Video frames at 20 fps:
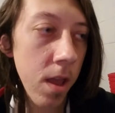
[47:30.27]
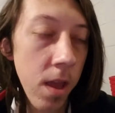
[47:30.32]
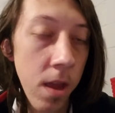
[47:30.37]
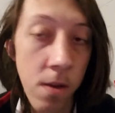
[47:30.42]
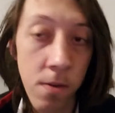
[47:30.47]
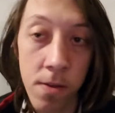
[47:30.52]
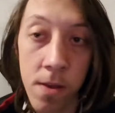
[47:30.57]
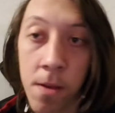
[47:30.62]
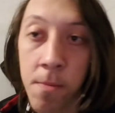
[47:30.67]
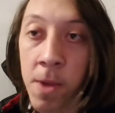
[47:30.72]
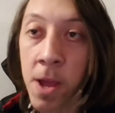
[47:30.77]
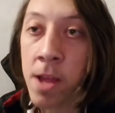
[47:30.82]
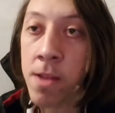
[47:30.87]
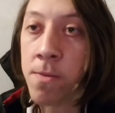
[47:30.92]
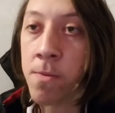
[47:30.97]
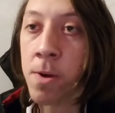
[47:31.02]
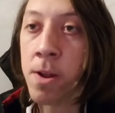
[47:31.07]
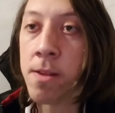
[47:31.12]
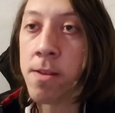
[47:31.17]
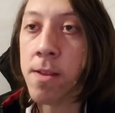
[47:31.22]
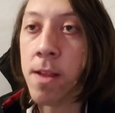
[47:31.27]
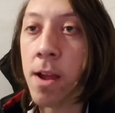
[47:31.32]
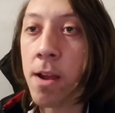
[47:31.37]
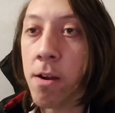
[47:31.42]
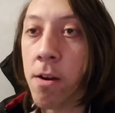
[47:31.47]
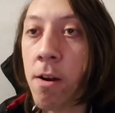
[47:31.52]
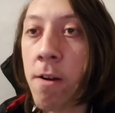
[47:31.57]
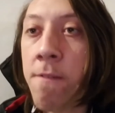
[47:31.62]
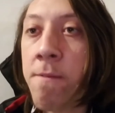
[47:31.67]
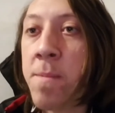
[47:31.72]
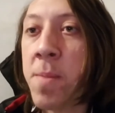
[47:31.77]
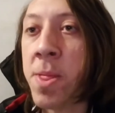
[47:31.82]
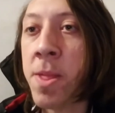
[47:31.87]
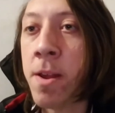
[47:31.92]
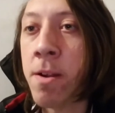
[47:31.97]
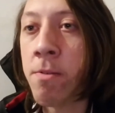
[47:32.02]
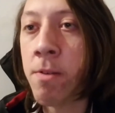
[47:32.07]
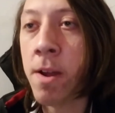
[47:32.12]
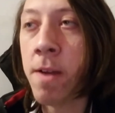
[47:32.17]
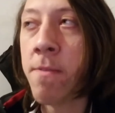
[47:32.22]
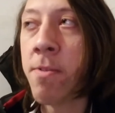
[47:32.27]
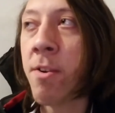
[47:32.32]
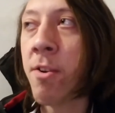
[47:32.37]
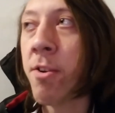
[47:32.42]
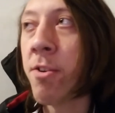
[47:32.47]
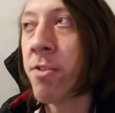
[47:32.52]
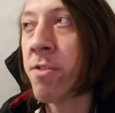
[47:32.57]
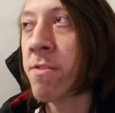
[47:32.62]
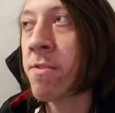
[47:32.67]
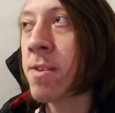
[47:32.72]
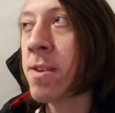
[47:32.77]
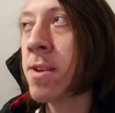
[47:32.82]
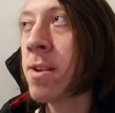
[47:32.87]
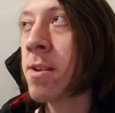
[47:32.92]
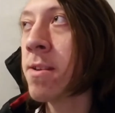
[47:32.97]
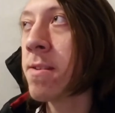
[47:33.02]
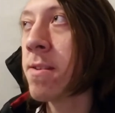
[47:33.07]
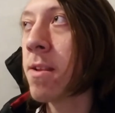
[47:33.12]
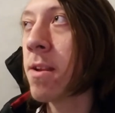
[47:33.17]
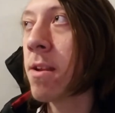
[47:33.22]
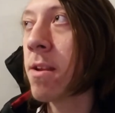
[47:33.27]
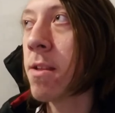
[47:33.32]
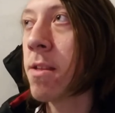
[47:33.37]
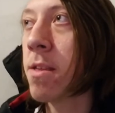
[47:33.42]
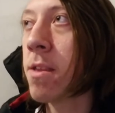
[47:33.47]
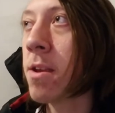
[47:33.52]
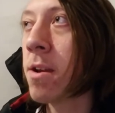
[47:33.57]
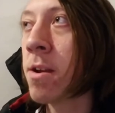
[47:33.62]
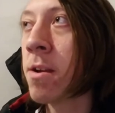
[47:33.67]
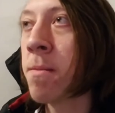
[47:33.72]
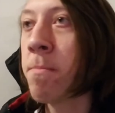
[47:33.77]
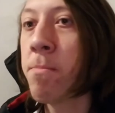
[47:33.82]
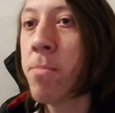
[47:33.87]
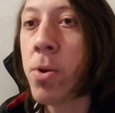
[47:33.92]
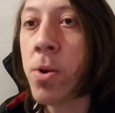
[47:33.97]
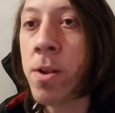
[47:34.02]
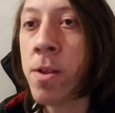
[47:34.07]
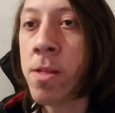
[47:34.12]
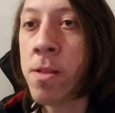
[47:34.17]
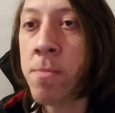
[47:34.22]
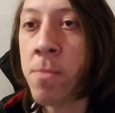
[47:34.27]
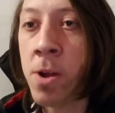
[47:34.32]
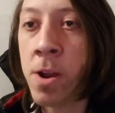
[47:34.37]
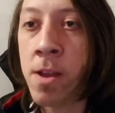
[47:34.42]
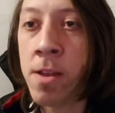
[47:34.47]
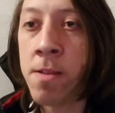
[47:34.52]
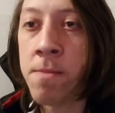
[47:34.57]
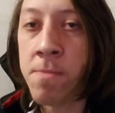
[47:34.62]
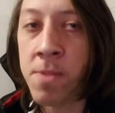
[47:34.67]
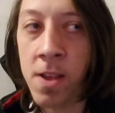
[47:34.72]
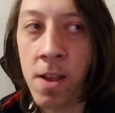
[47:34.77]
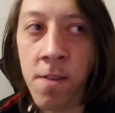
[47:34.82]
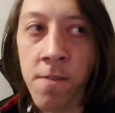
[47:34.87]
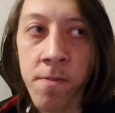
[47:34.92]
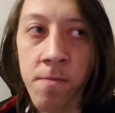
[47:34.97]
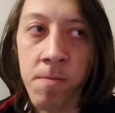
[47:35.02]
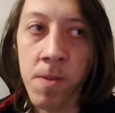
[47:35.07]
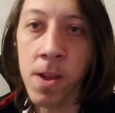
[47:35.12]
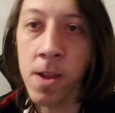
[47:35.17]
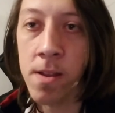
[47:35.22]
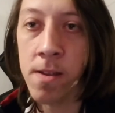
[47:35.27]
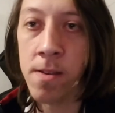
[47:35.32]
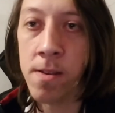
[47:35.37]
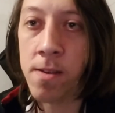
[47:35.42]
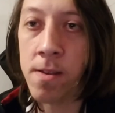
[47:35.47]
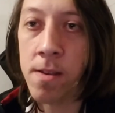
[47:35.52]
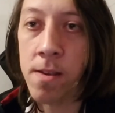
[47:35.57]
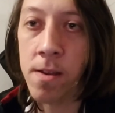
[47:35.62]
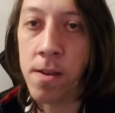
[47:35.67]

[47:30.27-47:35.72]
some hands want to stack off, but they don't have the urgency to put in the money themselves because